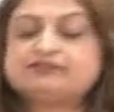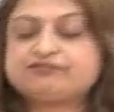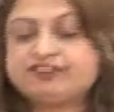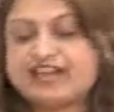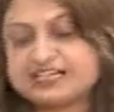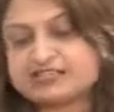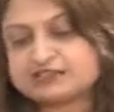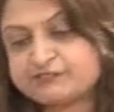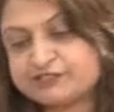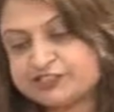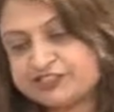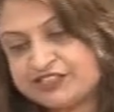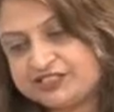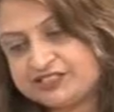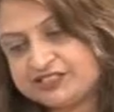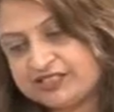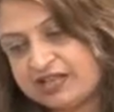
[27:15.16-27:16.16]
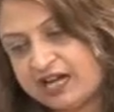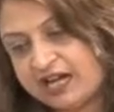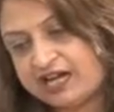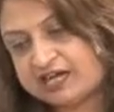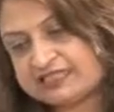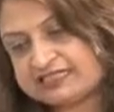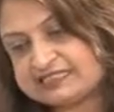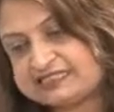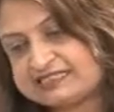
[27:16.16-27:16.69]
the fax machines
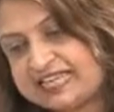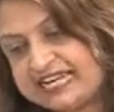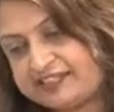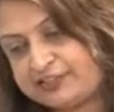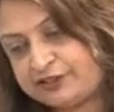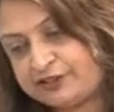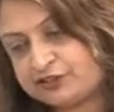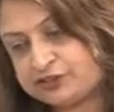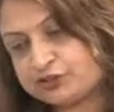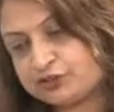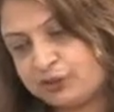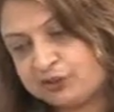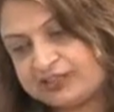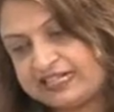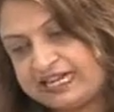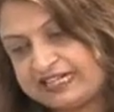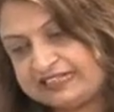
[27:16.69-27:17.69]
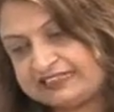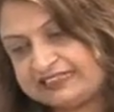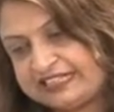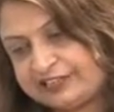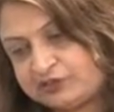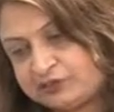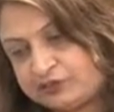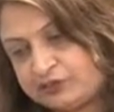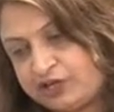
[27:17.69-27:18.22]
are set so that
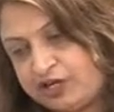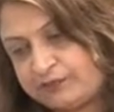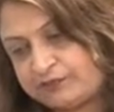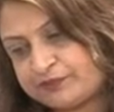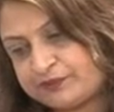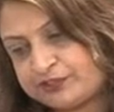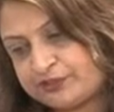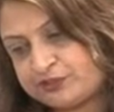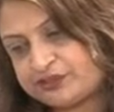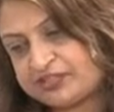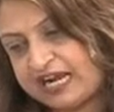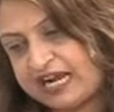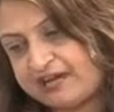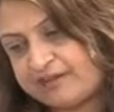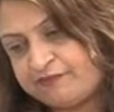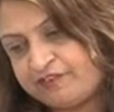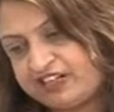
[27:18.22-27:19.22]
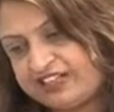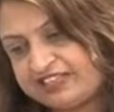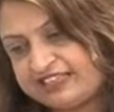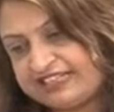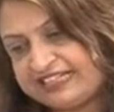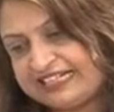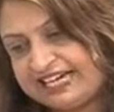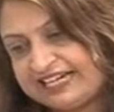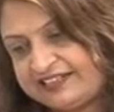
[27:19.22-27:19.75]
they do not produce
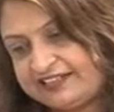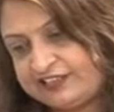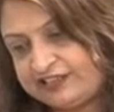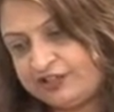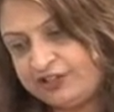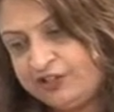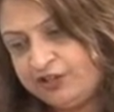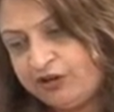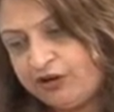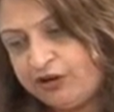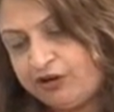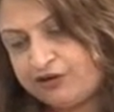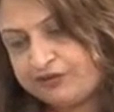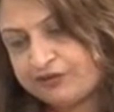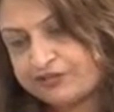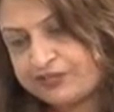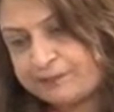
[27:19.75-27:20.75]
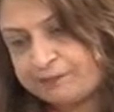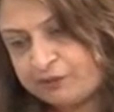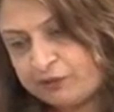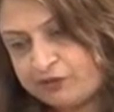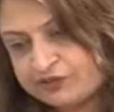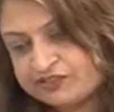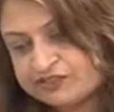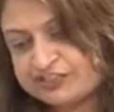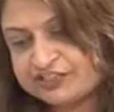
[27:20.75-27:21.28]
unwanted header or
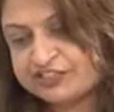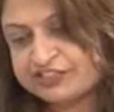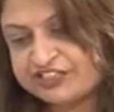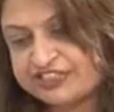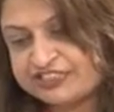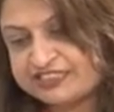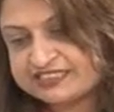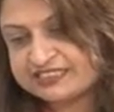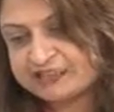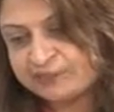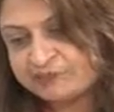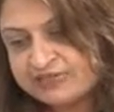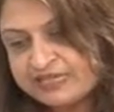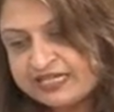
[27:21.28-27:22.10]
report sheets.